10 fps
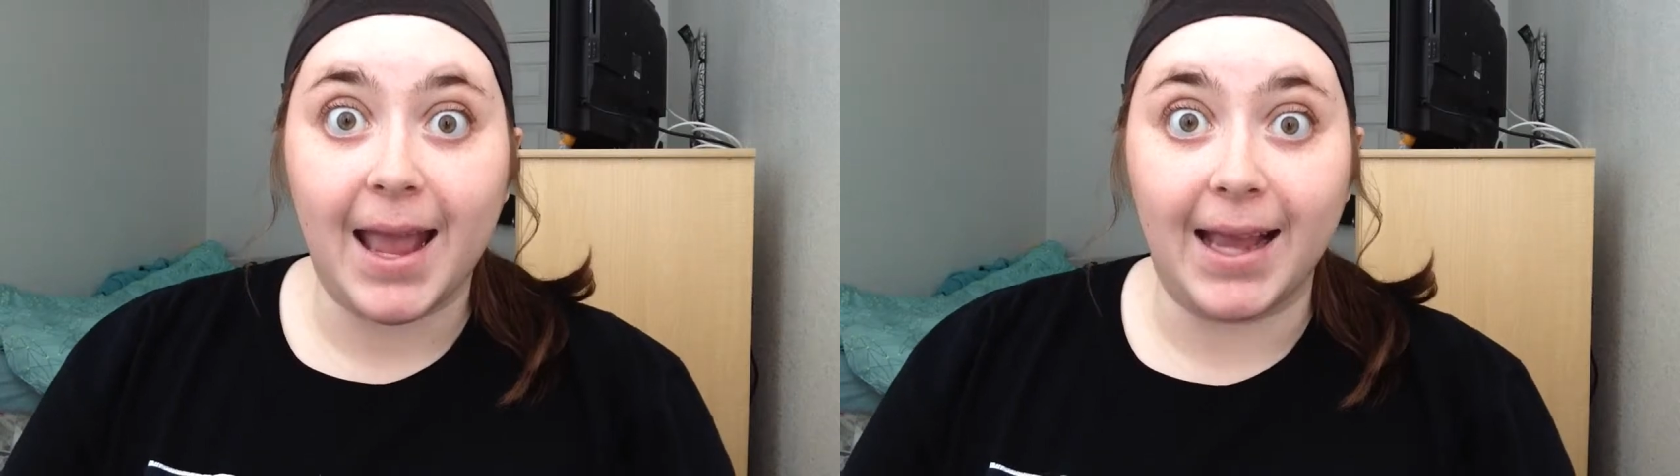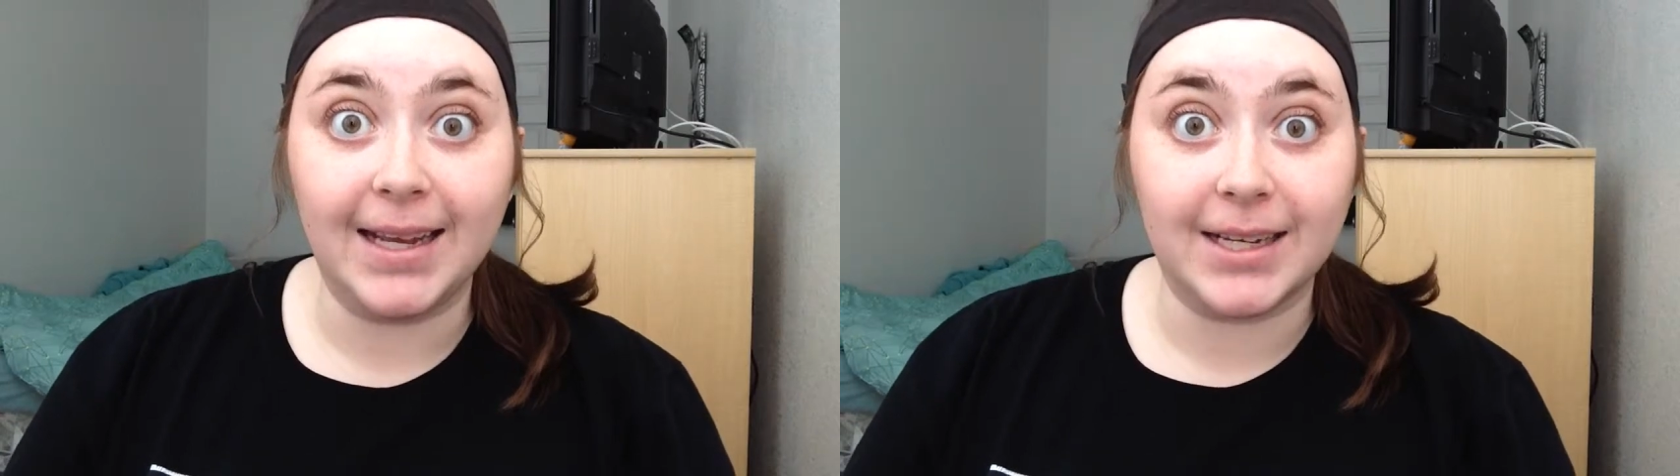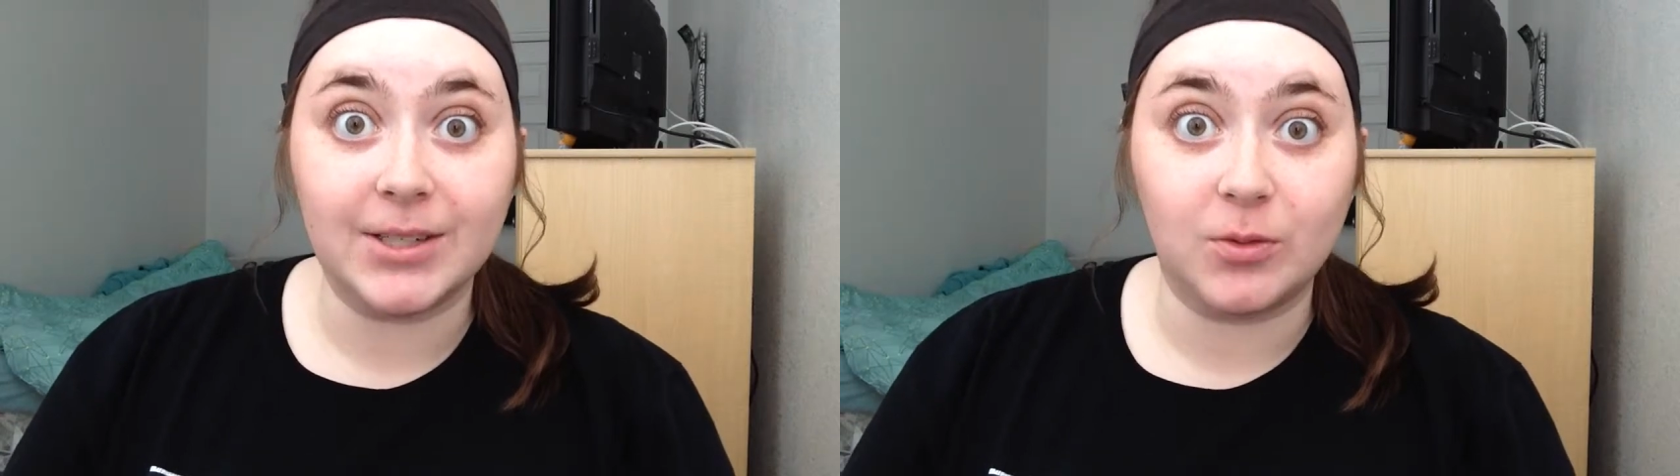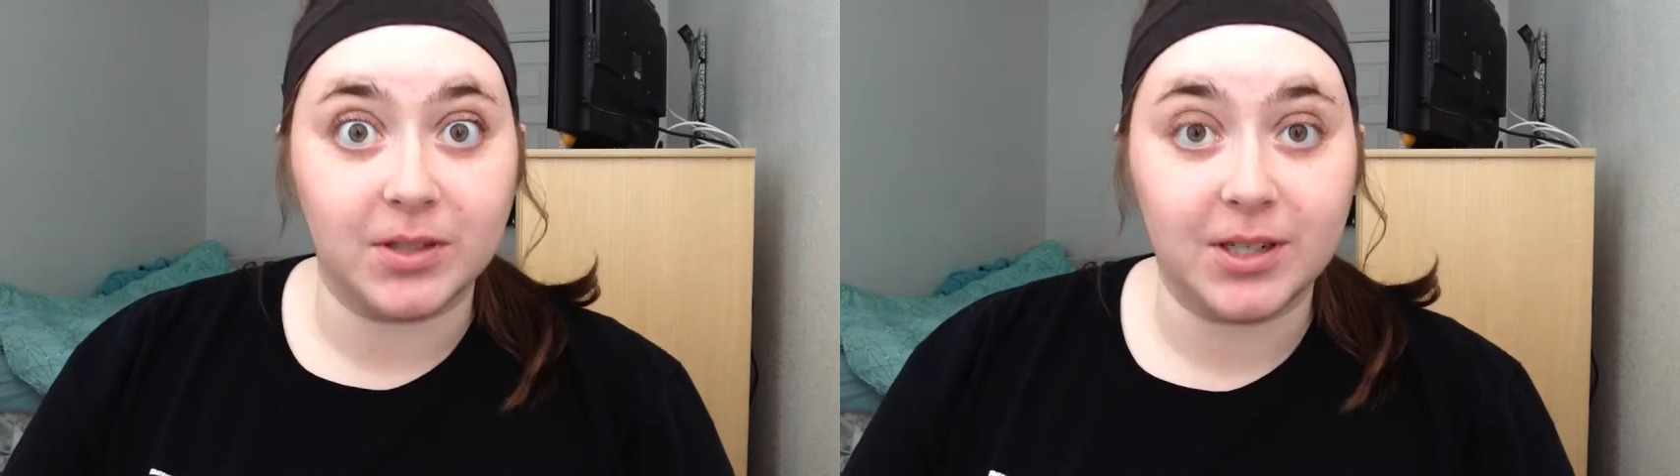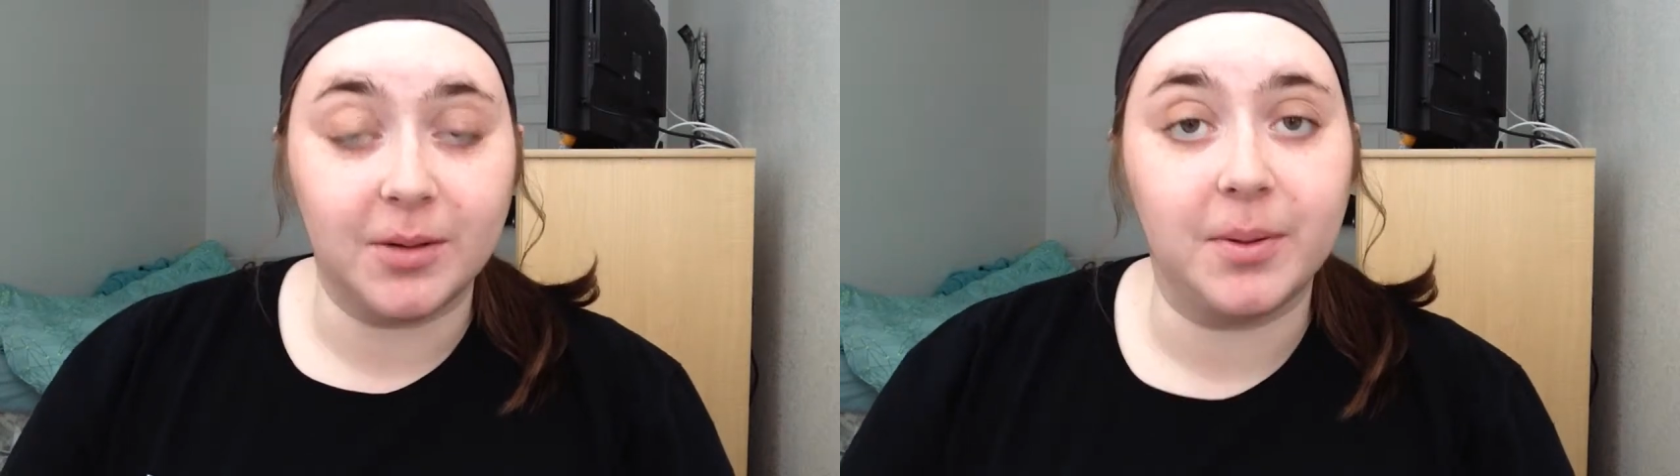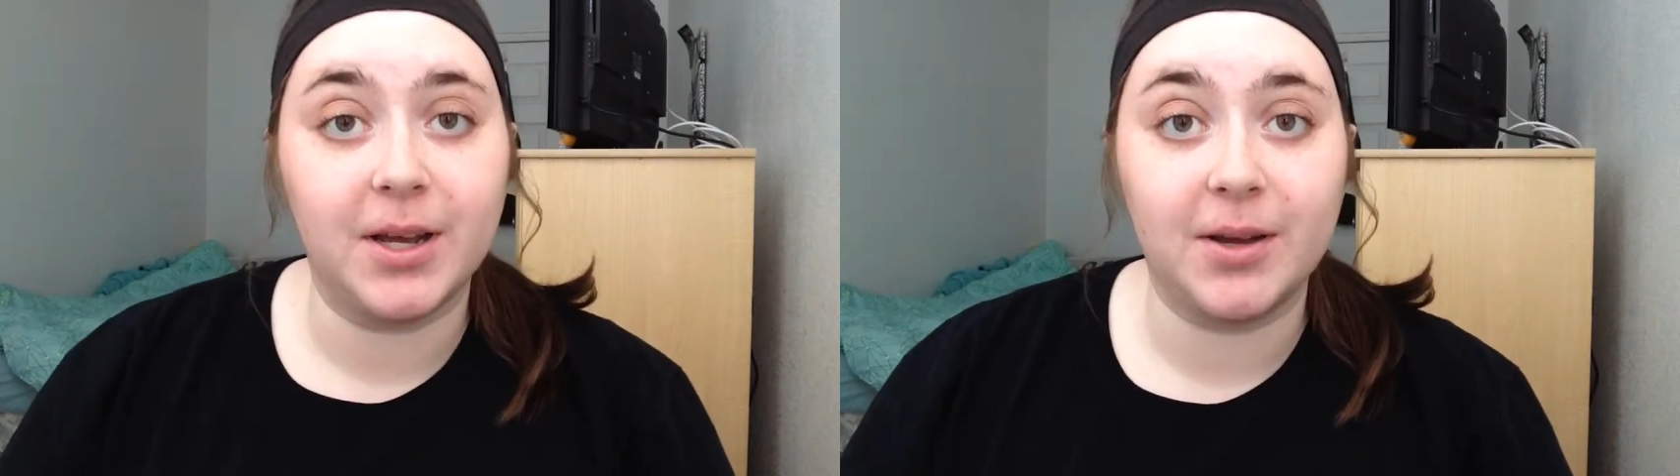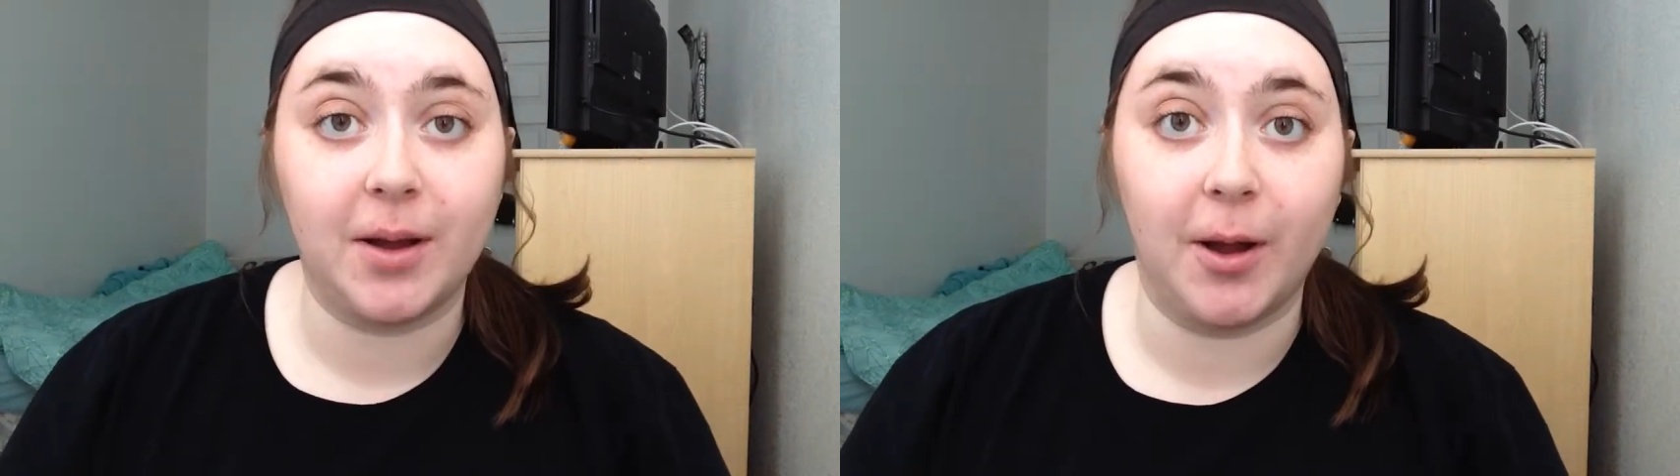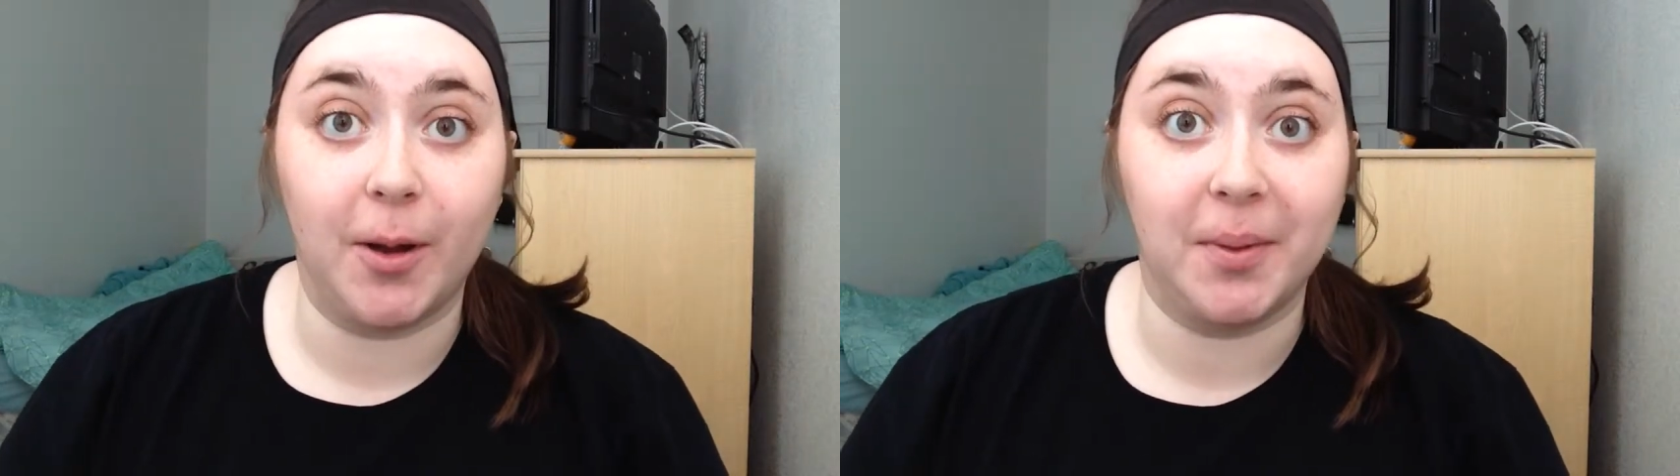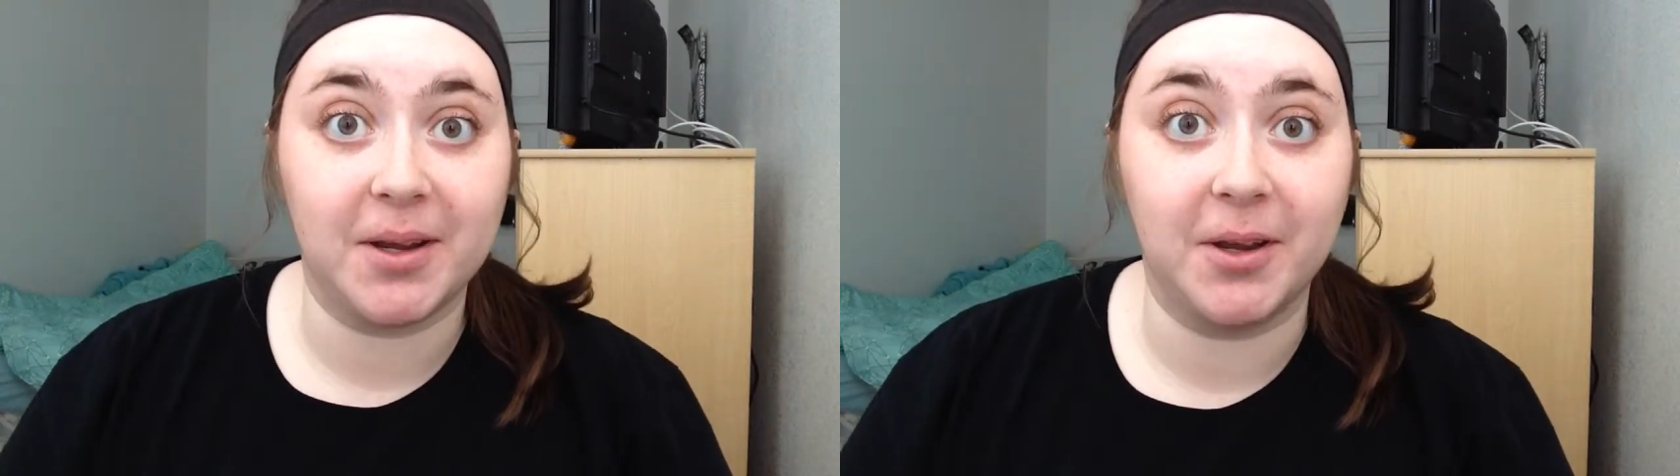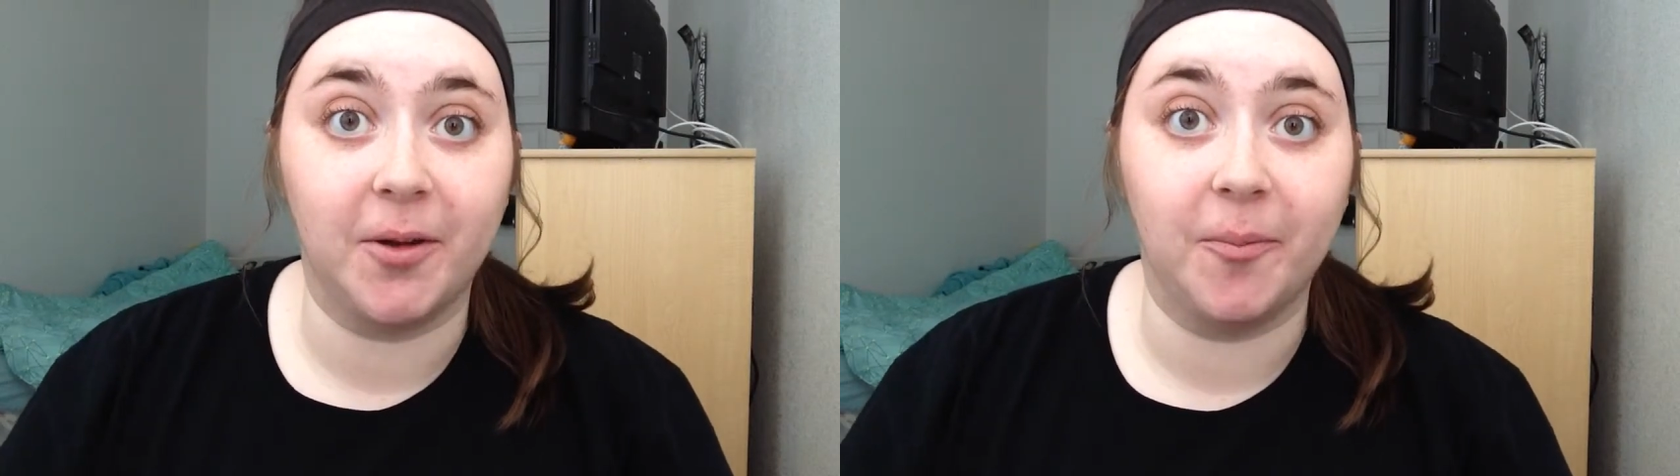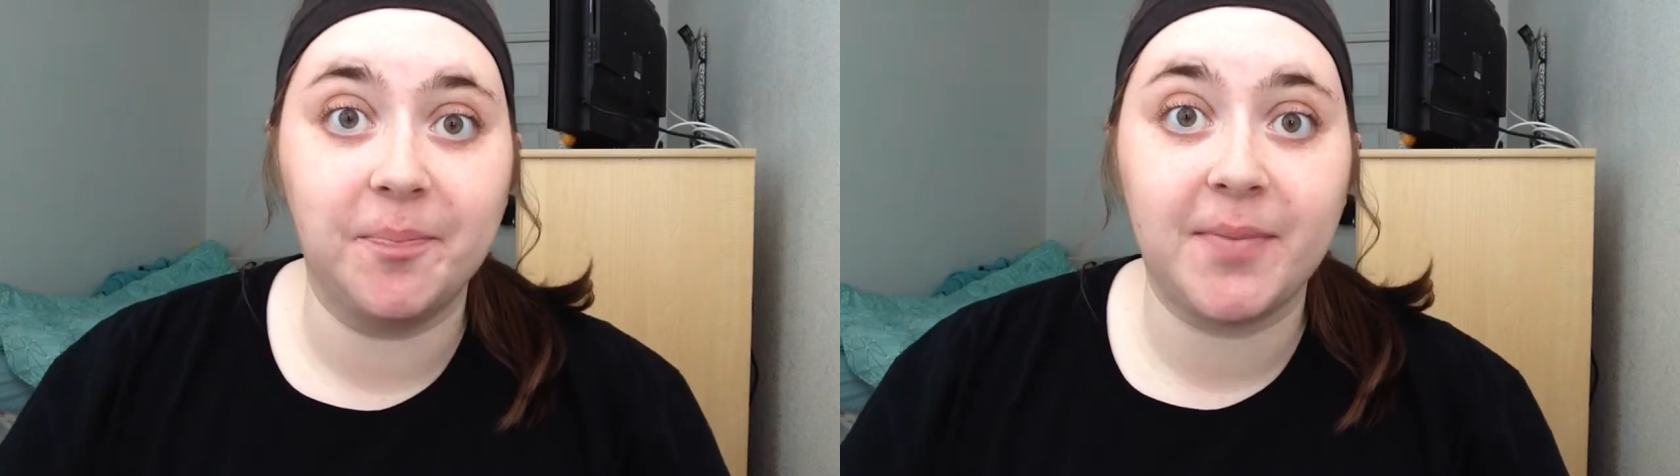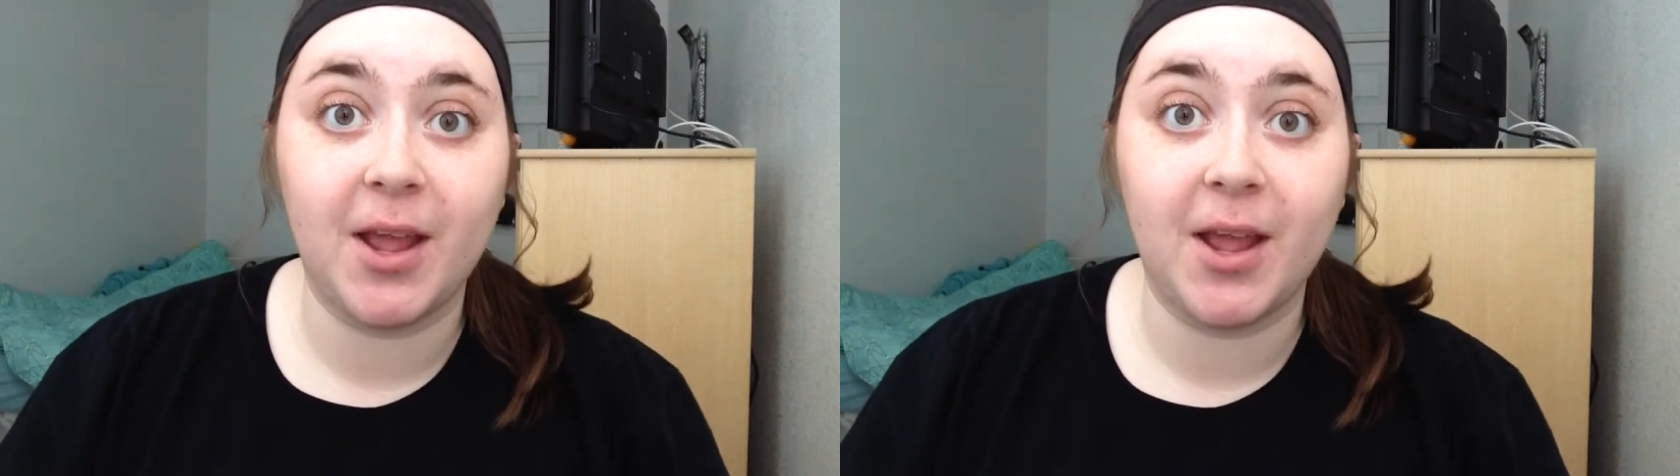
Hey guys, what's up? Uh, Becca here.